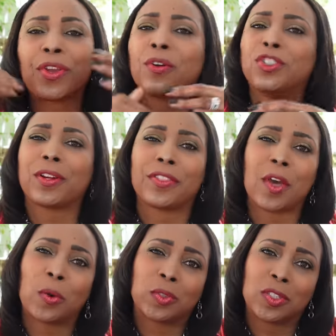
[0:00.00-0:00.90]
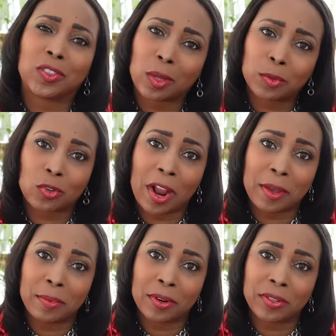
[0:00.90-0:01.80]
hundred thousand
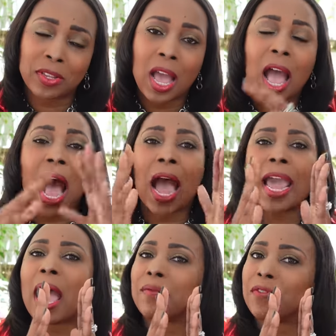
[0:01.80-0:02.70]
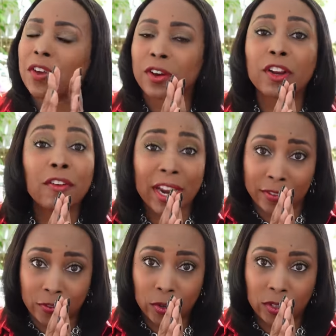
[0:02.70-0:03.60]
subscribers. I am very
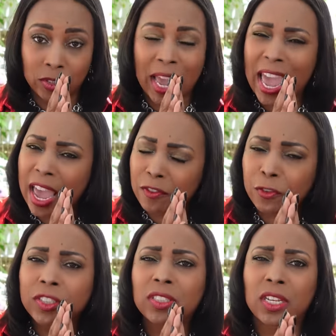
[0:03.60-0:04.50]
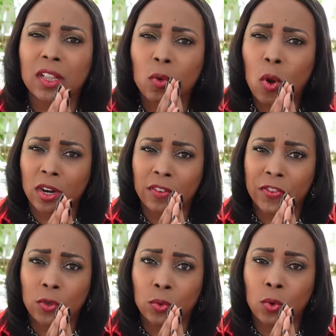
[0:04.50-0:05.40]
grateful to every single of
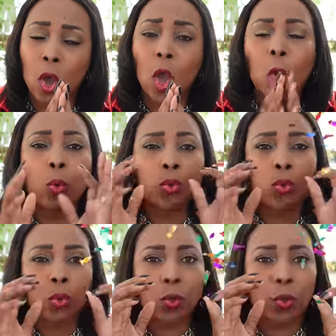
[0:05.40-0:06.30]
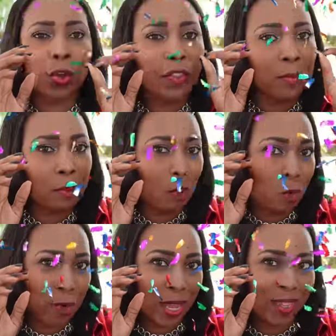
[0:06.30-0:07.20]
you who took the
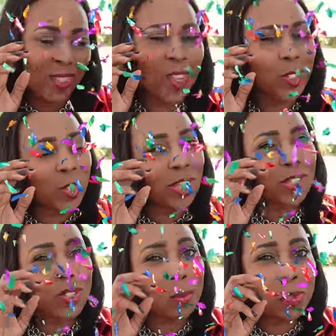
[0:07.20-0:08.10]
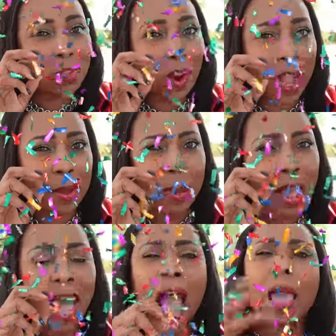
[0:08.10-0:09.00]
moment to hit subscribe.
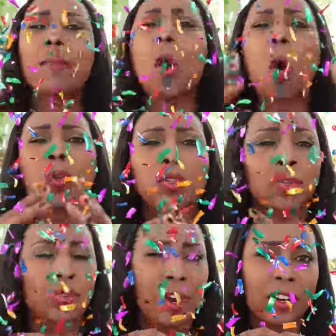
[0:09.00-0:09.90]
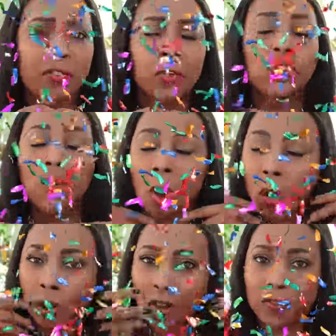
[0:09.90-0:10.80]
I'm also grateful to
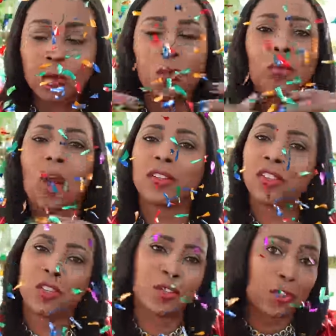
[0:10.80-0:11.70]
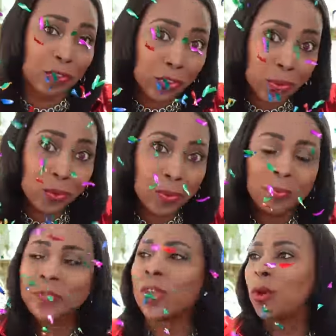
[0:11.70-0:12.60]
all of you who continue to view,
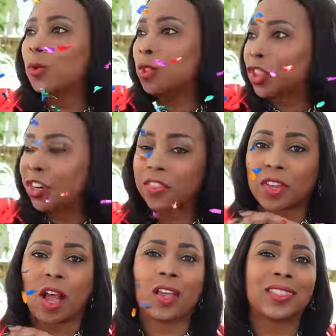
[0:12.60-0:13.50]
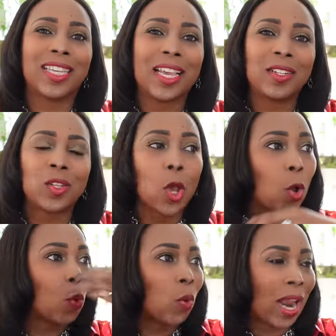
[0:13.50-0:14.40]
who share the content,
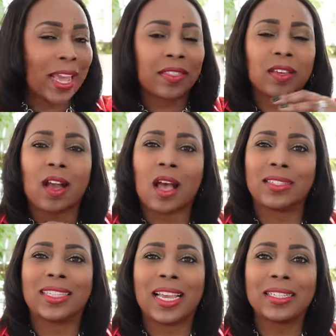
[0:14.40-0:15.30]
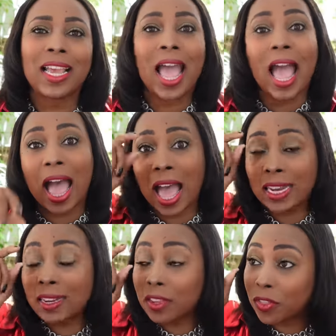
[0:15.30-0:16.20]
who like the content,
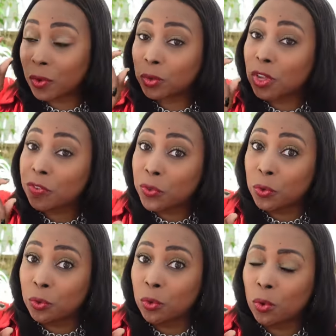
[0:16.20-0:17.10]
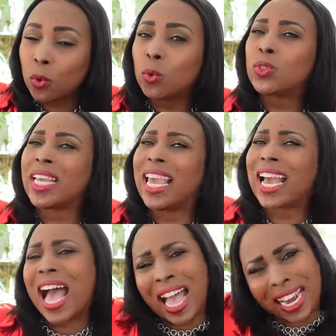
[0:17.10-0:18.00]
and those of you who
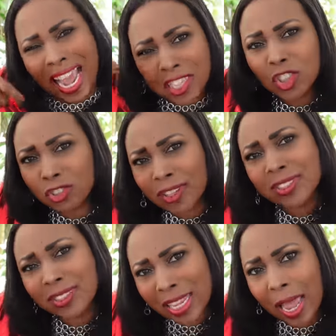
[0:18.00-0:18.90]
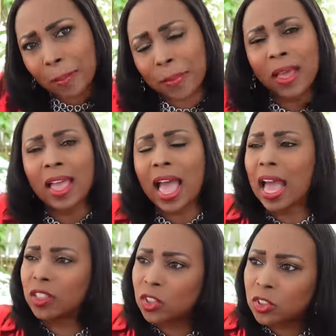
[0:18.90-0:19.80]
take an extra step
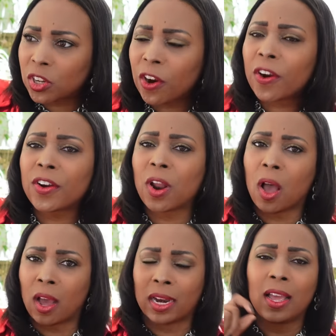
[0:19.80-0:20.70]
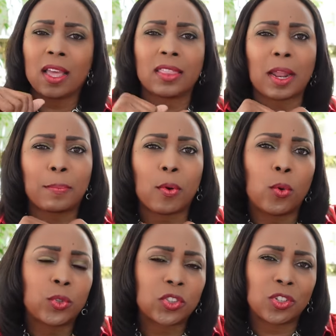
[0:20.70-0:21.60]
and turn on that
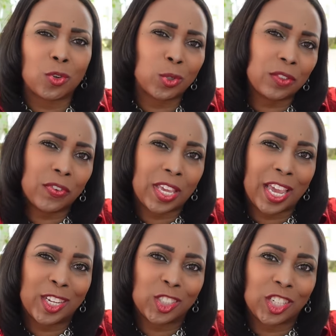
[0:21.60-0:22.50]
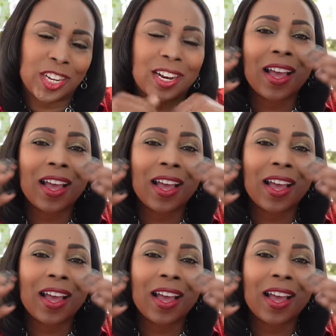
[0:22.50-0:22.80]
post notification.